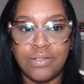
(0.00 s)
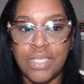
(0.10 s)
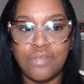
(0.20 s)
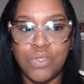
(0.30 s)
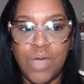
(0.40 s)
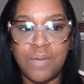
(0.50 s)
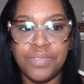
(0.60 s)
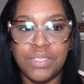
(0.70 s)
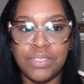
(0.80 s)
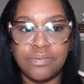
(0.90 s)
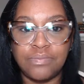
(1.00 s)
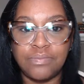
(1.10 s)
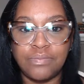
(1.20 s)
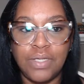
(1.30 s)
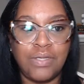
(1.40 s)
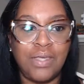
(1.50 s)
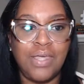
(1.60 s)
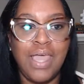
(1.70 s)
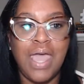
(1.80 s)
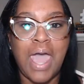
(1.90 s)
None of you opted in.
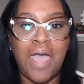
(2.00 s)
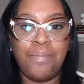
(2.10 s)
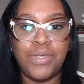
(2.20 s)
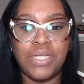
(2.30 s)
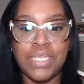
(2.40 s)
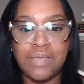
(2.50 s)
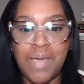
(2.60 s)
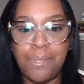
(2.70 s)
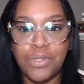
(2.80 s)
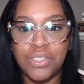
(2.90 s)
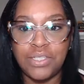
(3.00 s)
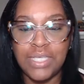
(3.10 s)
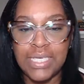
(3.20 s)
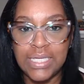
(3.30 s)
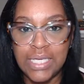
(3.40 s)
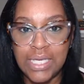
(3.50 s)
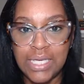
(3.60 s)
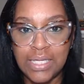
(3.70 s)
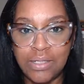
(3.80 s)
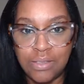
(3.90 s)
I put the link
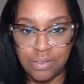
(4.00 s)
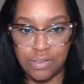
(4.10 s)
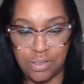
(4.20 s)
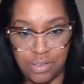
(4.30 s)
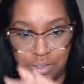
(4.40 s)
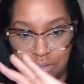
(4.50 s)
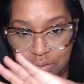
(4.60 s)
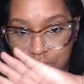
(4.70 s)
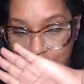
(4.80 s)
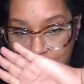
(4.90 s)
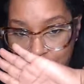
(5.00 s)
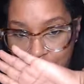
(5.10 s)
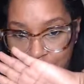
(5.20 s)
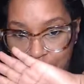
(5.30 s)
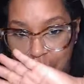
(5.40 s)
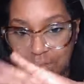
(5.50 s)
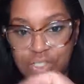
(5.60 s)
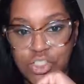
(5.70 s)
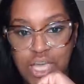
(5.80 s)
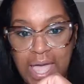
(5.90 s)
in
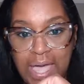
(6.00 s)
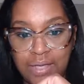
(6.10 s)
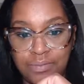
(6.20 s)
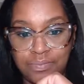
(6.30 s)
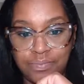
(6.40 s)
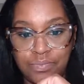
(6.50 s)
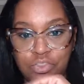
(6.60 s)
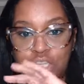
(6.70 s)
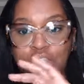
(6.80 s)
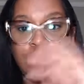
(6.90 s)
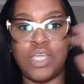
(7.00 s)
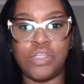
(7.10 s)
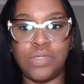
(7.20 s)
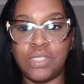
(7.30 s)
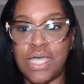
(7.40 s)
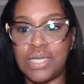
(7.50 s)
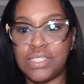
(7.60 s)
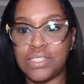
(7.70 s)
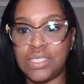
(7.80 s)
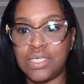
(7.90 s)
the chat just so that you can kind of
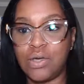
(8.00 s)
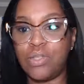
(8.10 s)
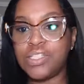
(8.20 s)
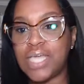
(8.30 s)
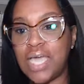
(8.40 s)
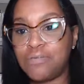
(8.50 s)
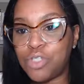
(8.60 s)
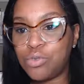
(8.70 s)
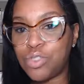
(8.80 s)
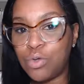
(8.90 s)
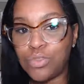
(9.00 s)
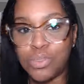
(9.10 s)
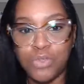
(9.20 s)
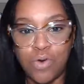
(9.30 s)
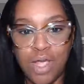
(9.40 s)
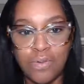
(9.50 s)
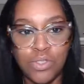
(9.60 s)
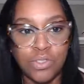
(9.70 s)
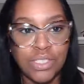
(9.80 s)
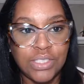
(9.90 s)
see. Oh, it looks like I have 2 total
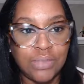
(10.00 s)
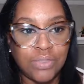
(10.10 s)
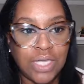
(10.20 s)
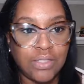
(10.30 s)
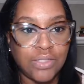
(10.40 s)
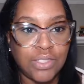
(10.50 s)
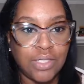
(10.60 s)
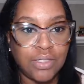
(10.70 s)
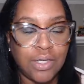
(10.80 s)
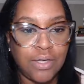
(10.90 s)
subscribers. So let's see what that looks like.